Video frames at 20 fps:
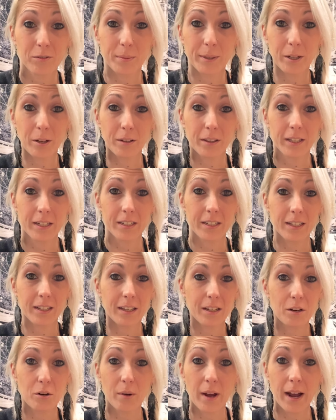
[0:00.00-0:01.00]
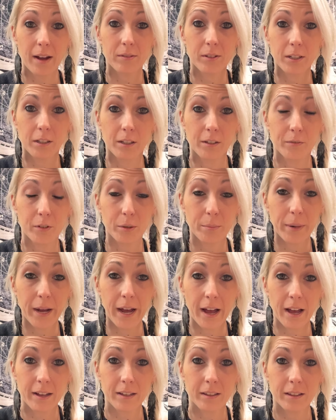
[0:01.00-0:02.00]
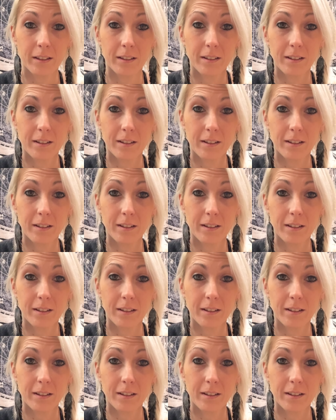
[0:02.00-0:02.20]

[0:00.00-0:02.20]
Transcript: to be authentic and you have to live your path.